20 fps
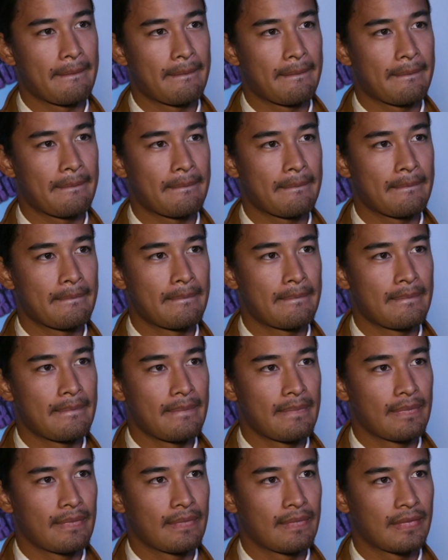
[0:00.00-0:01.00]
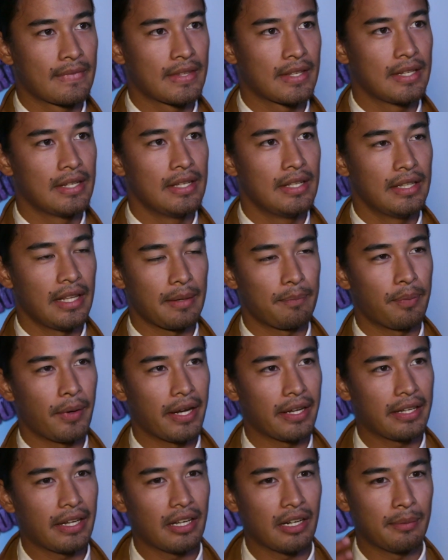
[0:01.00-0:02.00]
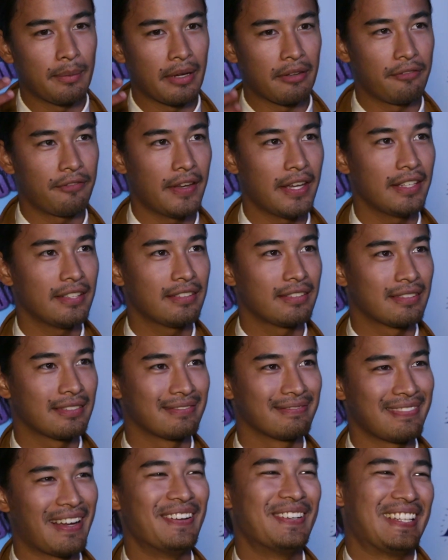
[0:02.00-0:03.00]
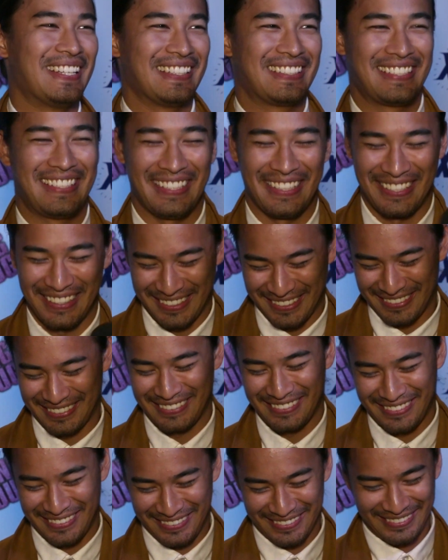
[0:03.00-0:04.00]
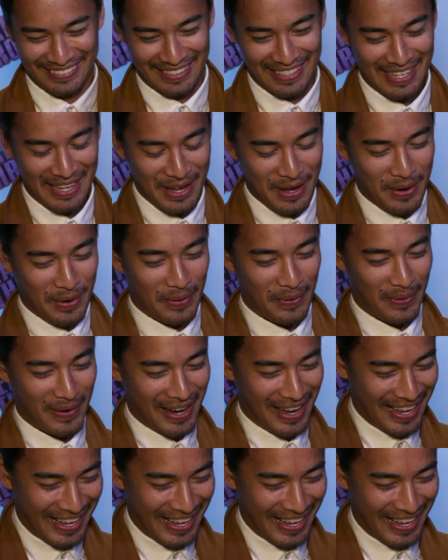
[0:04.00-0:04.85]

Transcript: YouTube? like break out on my break face. into the industry or break out if you had an active wow